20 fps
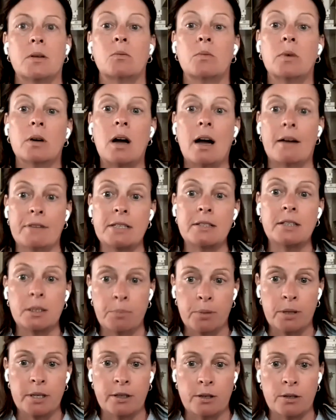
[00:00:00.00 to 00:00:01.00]
Well, obviously
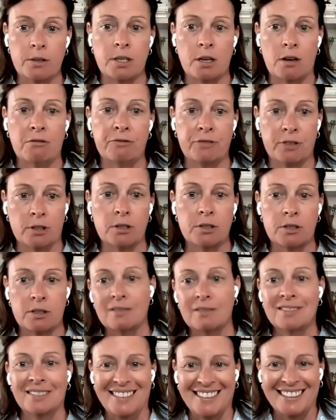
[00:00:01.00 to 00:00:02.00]
putting yourself first.
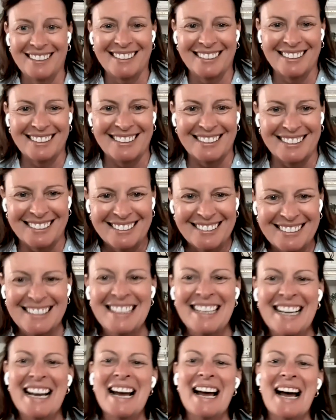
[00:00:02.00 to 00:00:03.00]
Yes.
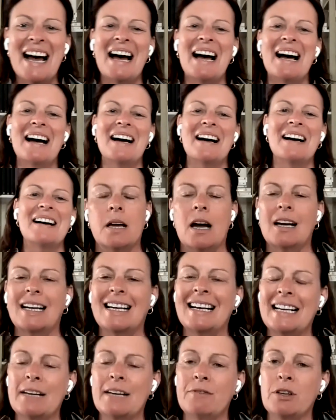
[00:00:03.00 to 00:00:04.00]
Can
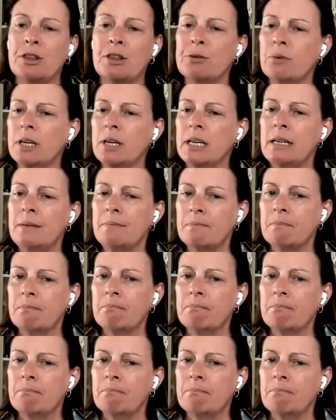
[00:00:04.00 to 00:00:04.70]
I give you 3?